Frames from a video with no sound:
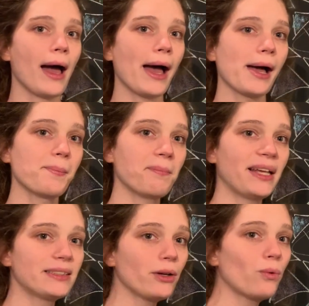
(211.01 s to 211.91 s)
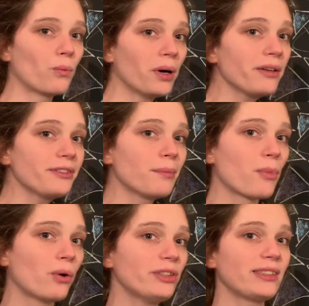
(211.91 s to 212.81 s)
And so one of the
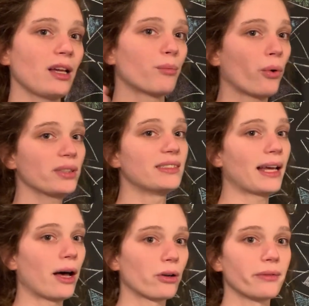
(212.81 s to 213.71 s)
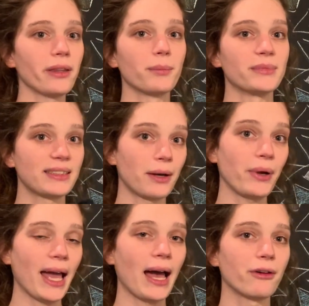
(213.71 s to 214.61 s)
most important algorithms that
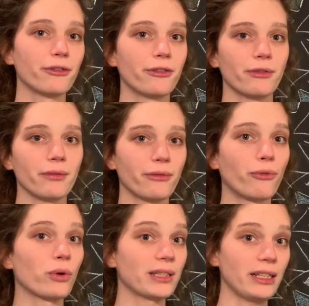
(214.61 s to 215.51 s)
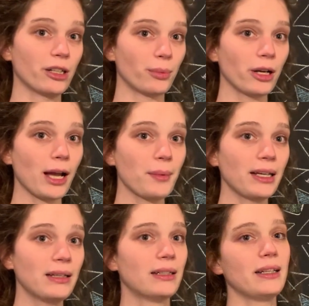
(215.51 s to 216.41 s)
we have for linear
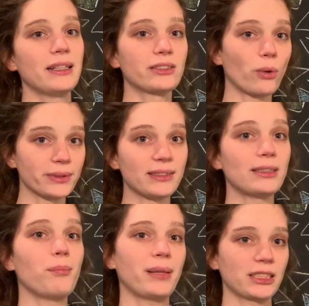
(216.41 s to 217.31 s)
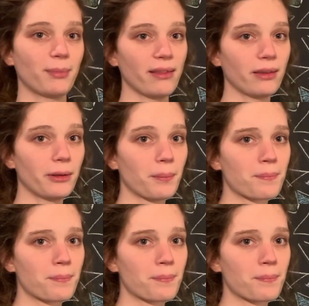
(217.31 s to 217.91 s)
programming, it's called the simplex method.